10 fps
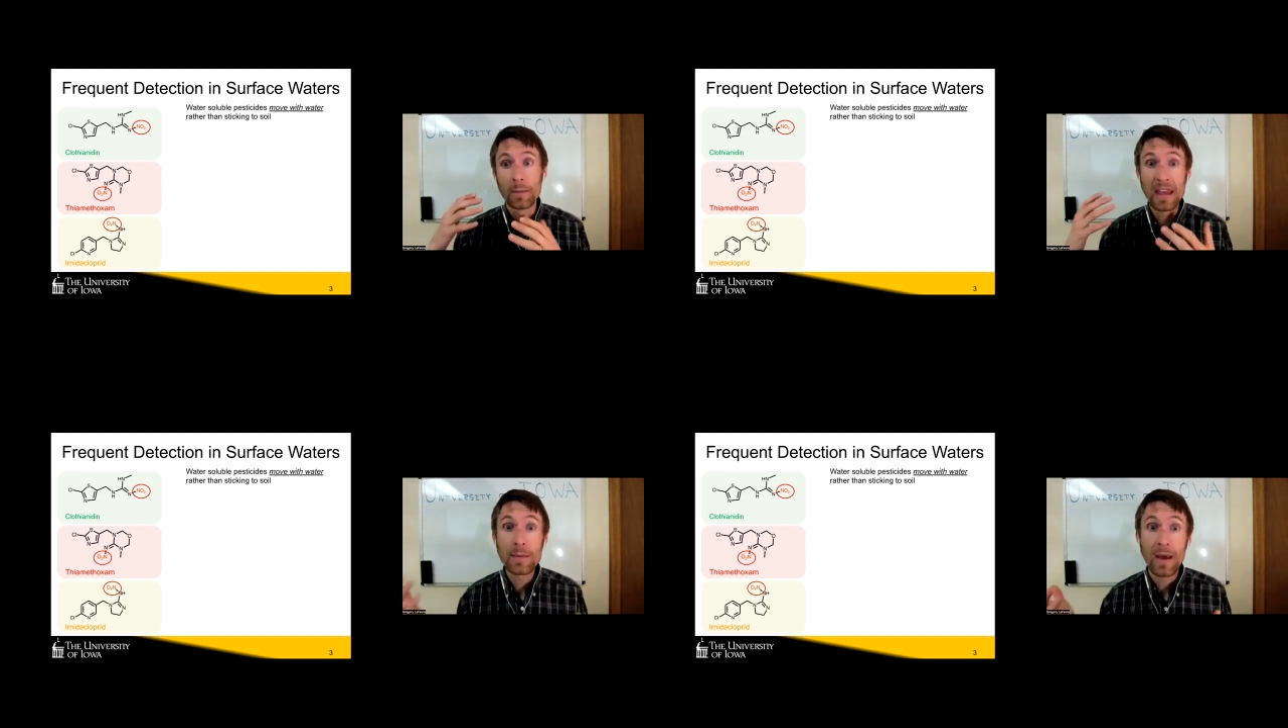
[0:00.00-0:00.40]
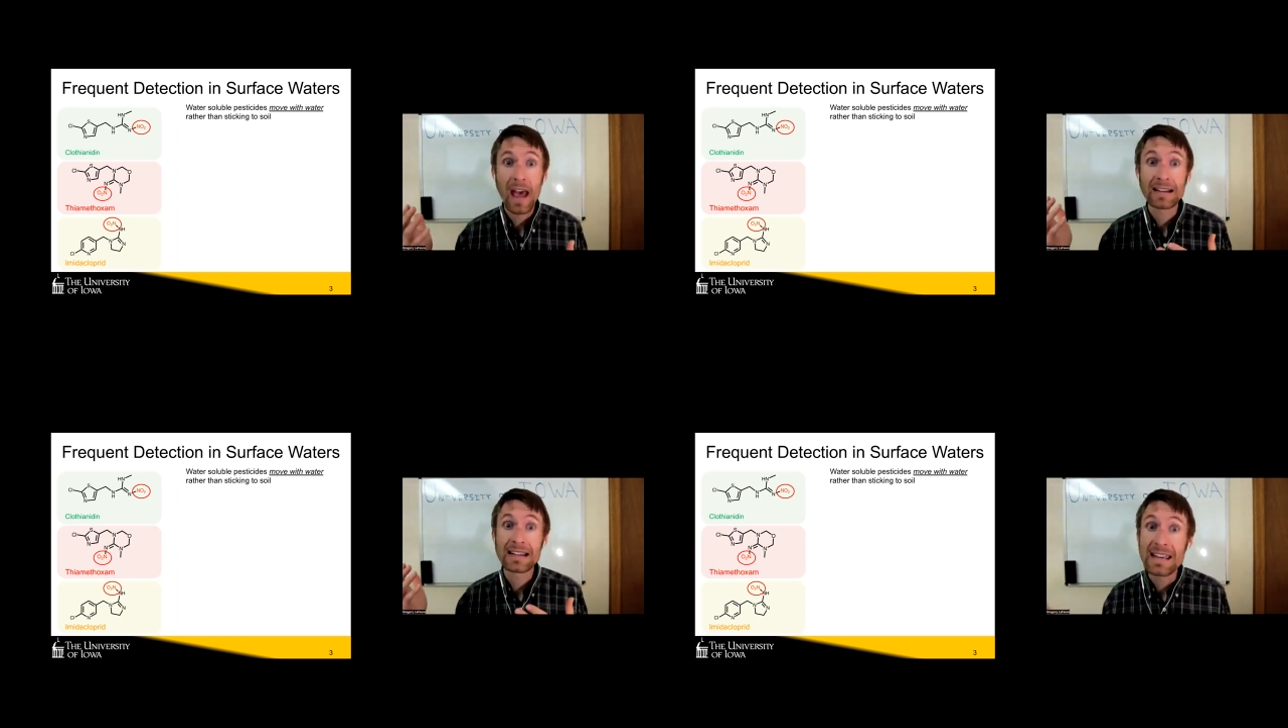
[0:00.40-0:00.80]

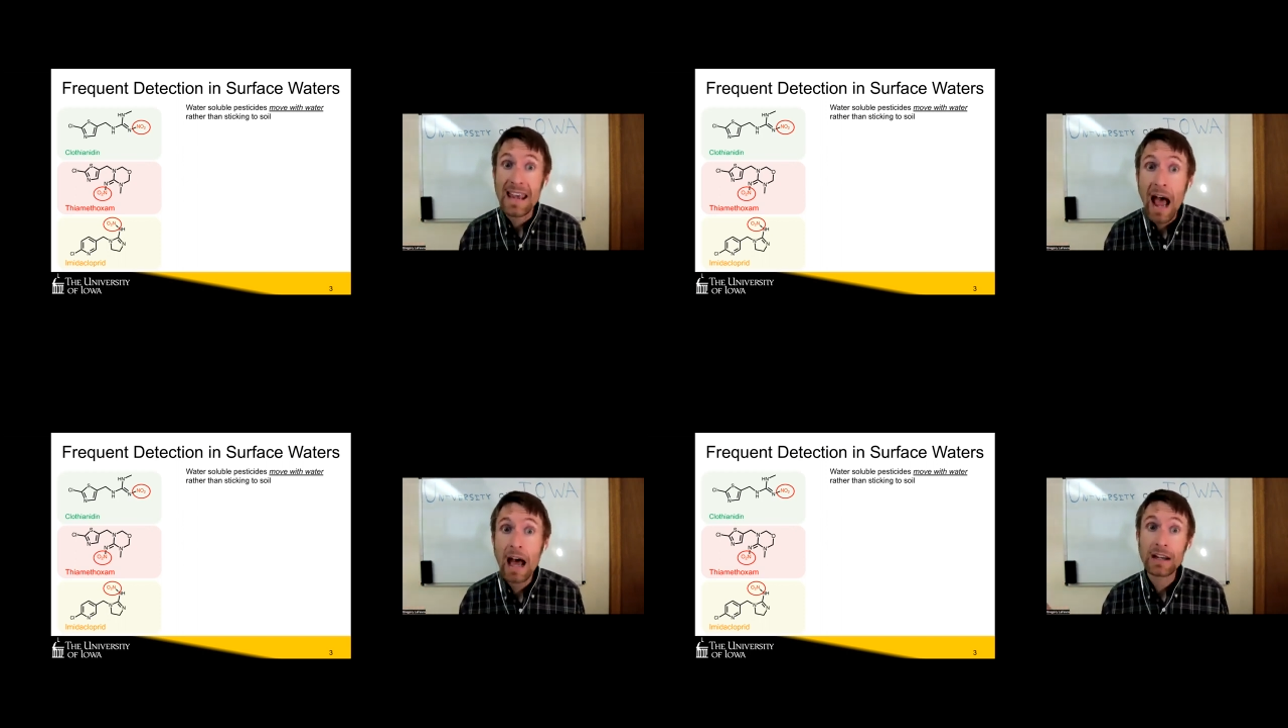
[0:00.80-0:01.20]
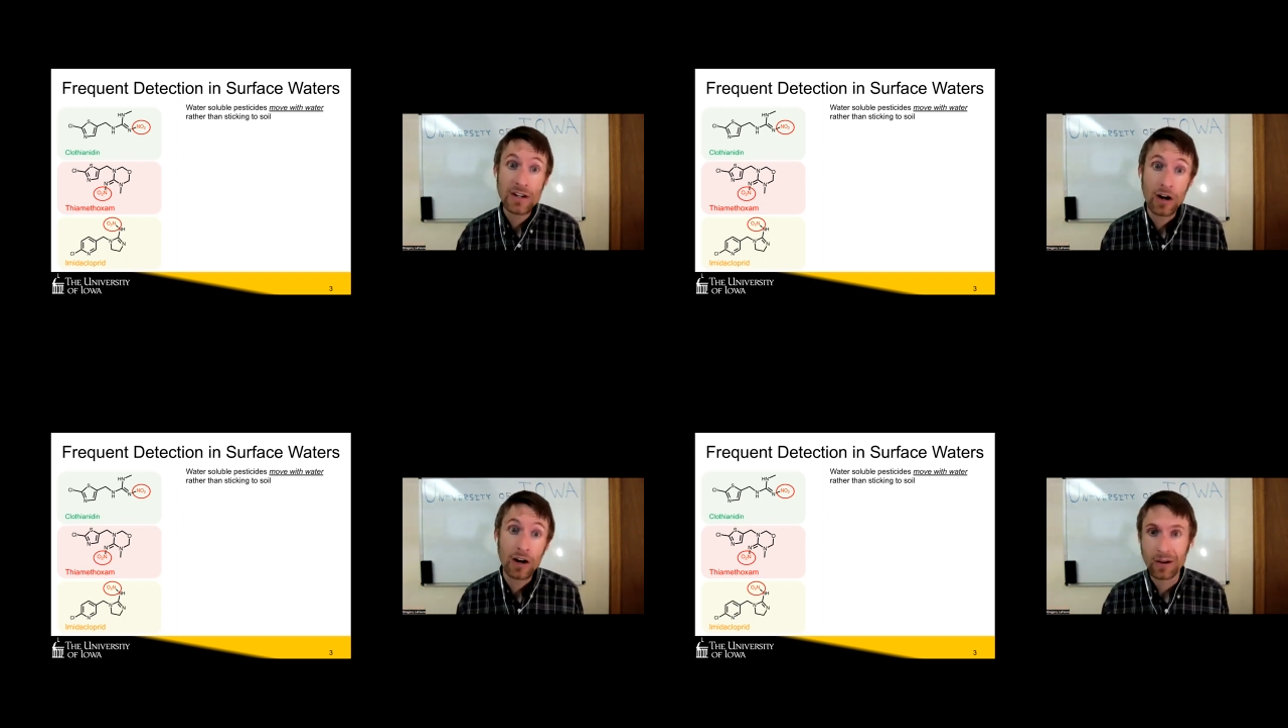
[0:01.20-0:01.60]
impact to
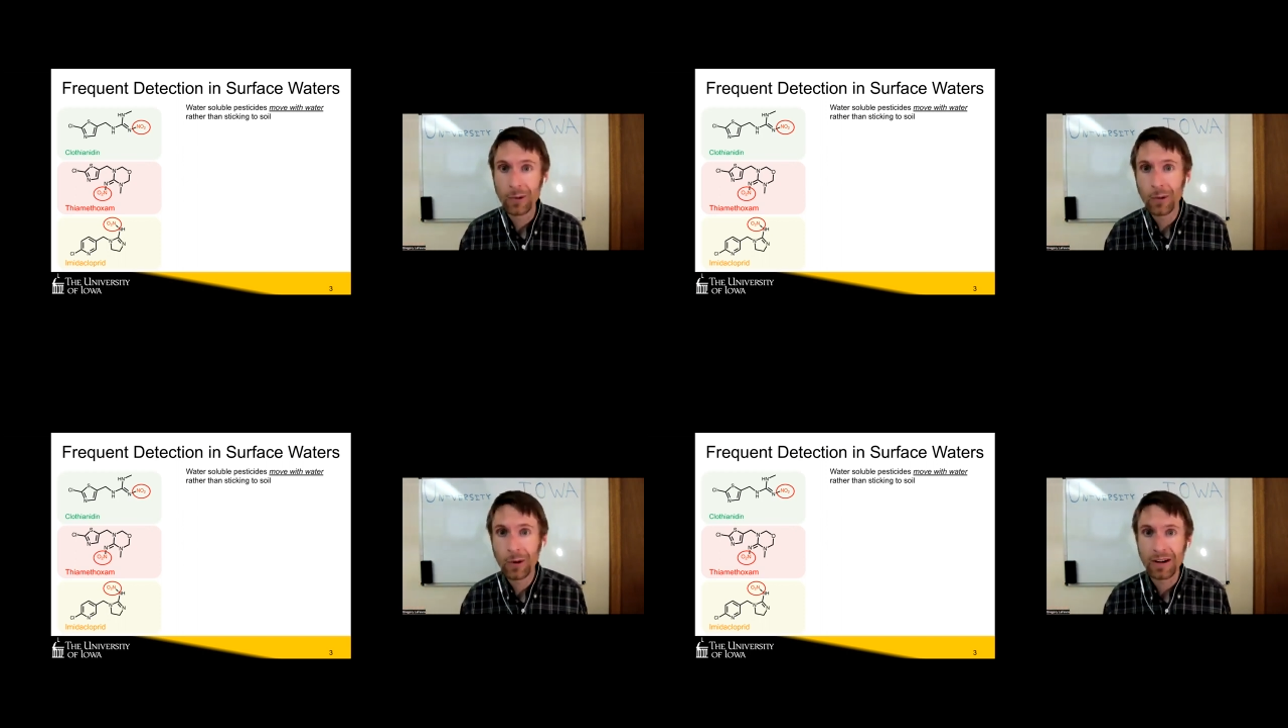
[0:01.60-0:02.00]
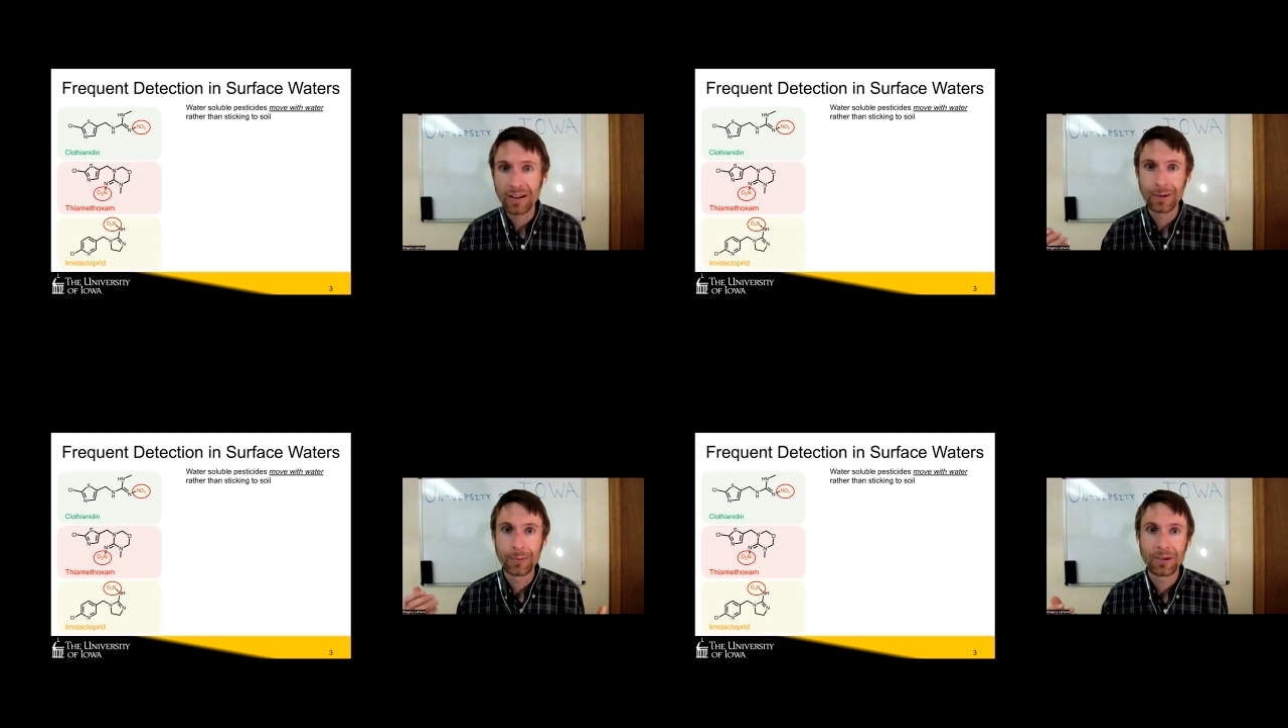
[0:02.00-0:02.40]
non-target
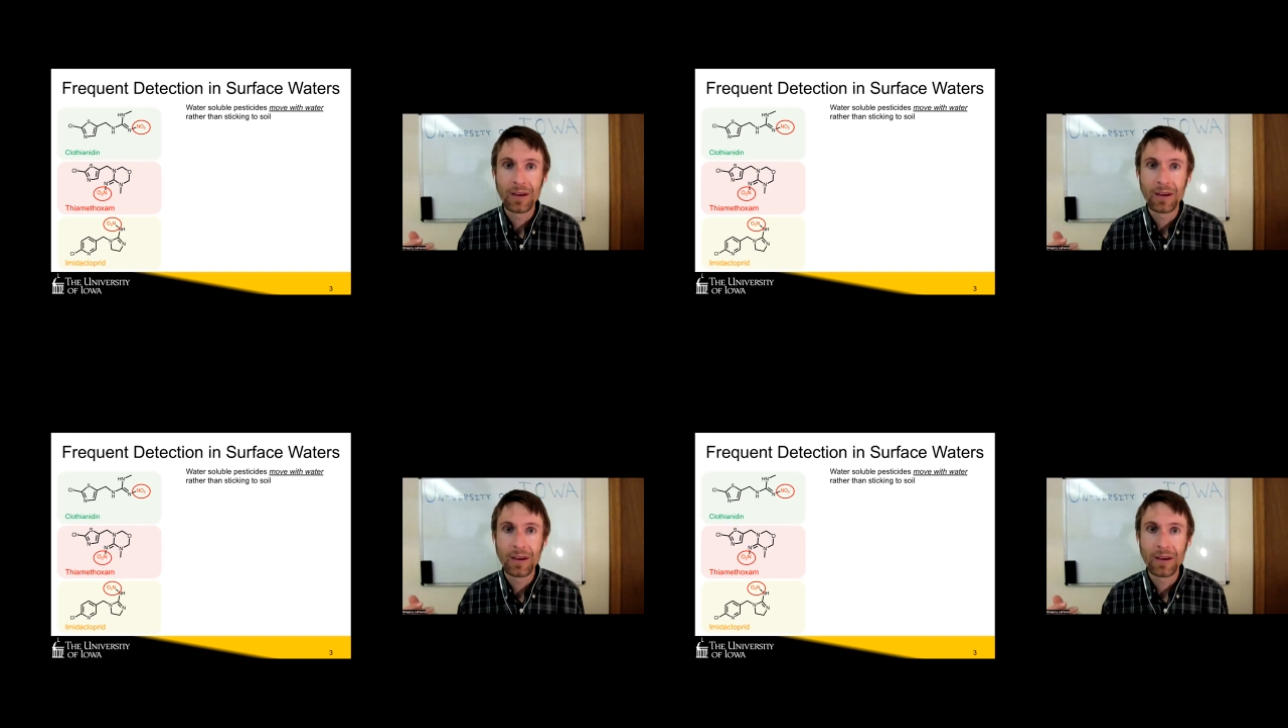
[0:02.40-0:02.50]
organisms.